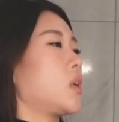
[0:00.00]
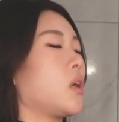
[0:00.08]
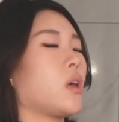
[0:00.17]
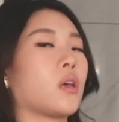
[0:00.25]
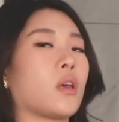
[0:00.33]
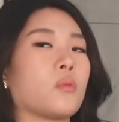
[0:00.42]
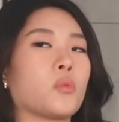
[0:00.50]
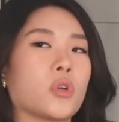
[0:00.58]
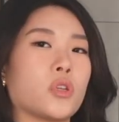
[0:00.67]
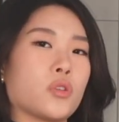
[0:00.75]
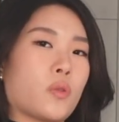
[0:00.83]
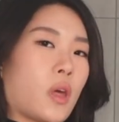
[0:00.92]
Again, we're
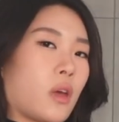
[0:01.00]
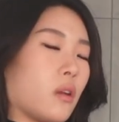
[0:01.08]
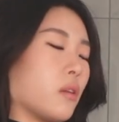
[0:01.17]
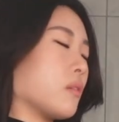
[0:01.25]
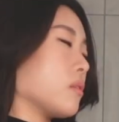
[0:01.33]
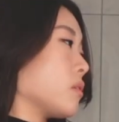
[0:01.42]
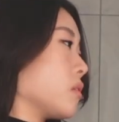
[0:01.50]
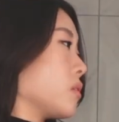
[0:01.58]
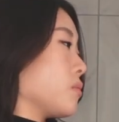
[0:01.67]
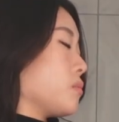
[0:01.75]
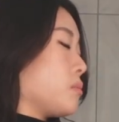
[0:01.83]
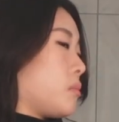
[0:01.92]
going to do that.
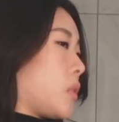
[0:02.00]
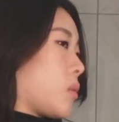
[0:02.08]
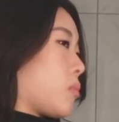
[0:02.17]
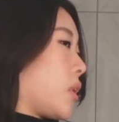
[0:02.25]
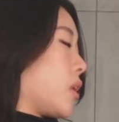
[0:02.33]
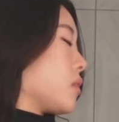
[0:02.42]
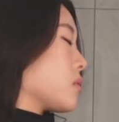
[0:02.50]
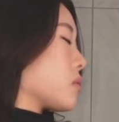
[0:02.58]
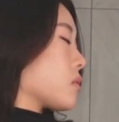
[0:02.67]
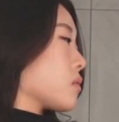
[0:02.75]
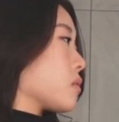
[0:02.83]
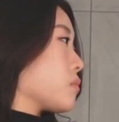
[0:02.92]
Big
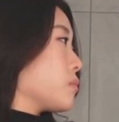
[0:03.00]
breaths.